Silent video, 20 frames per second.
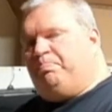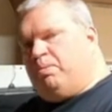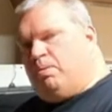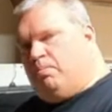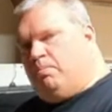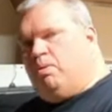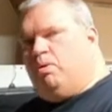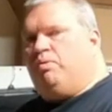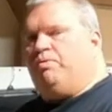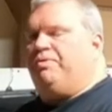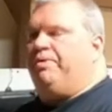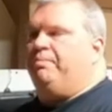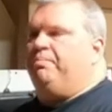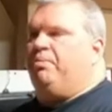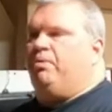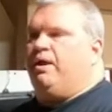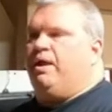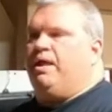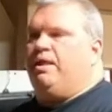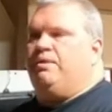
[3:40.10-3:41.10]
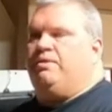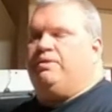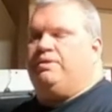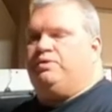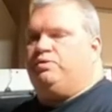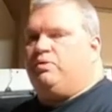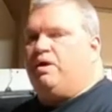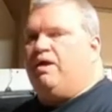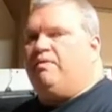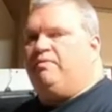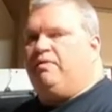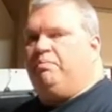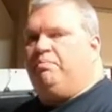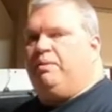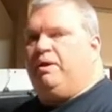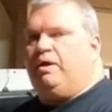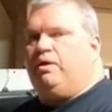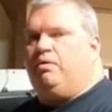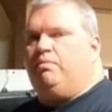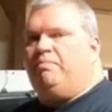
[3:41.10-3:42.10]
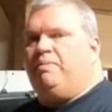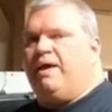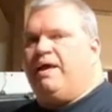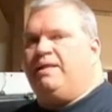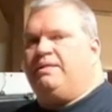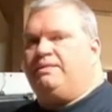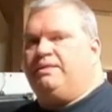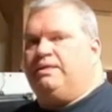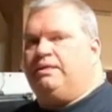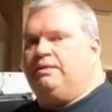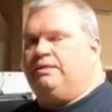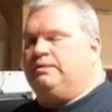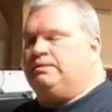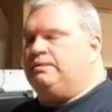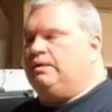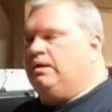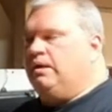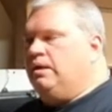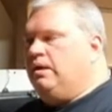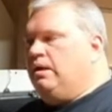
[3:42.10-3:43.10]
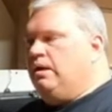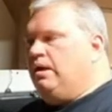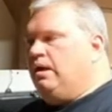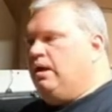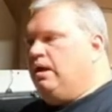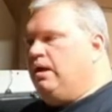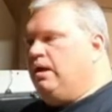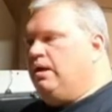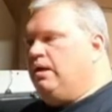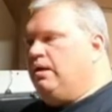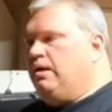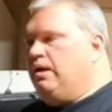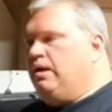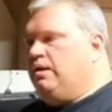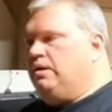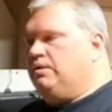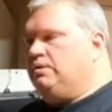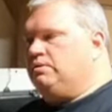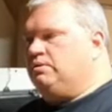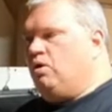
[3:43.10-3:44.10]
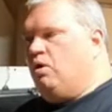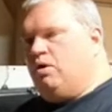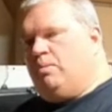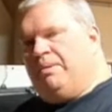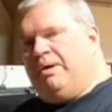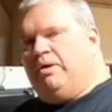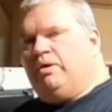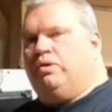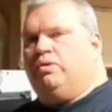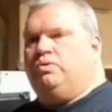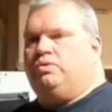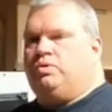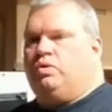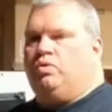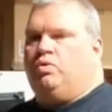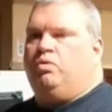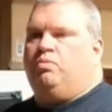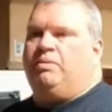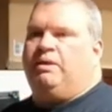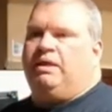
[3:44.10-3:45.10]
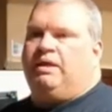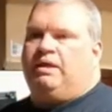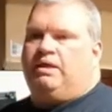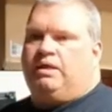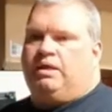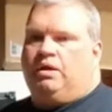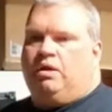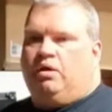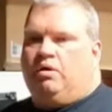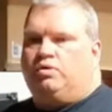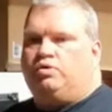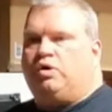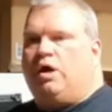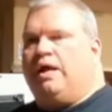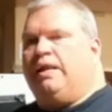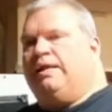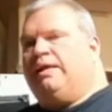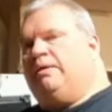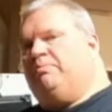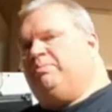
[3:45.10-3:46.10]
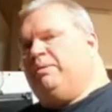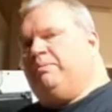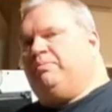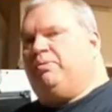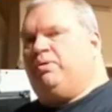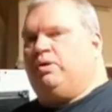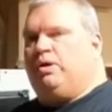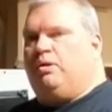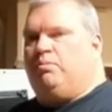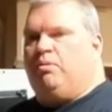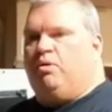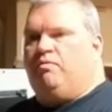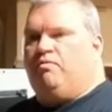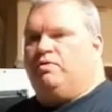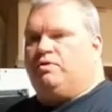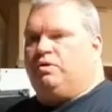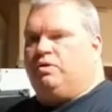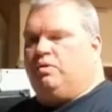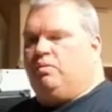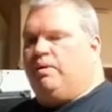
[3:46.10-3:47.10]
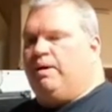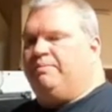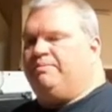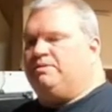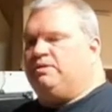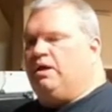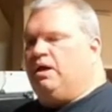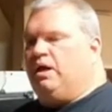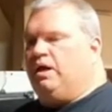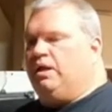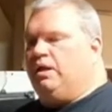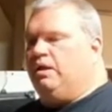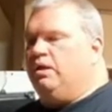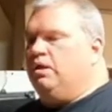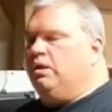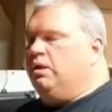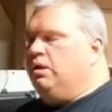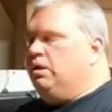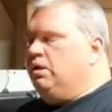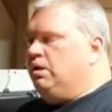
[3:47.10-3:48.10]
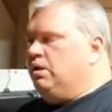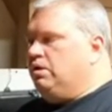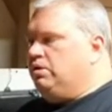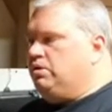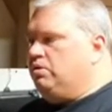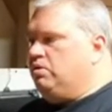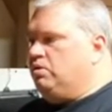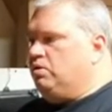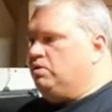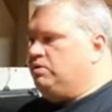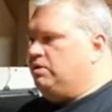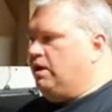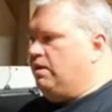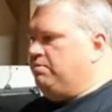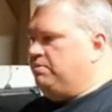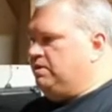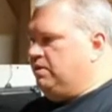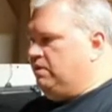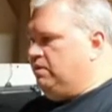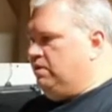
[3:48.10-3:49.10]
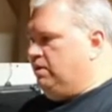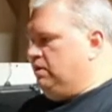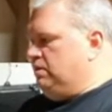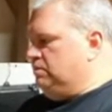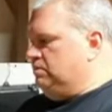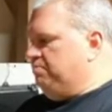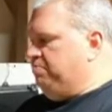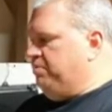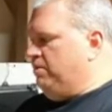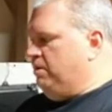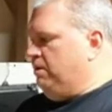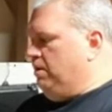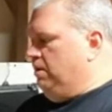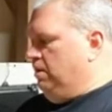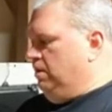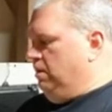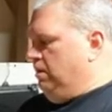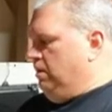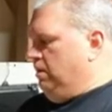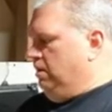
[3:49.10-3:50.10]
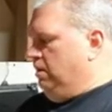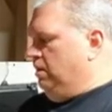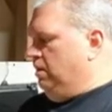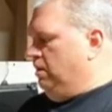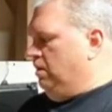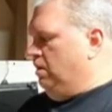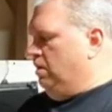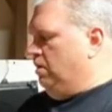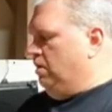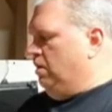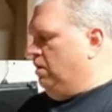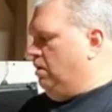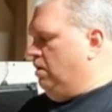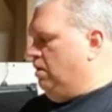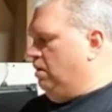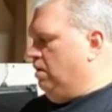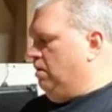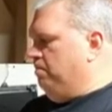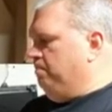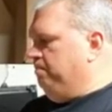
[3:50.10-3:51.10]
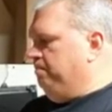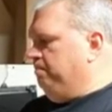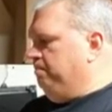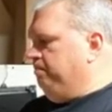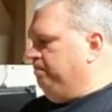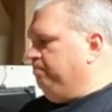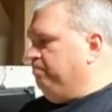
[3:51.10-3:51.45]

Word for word: promote the brand, the traveling picker Patdees, and, and, talk about YouTube and you know trying to get people to come over to the website and and do those types of things. But you know, um,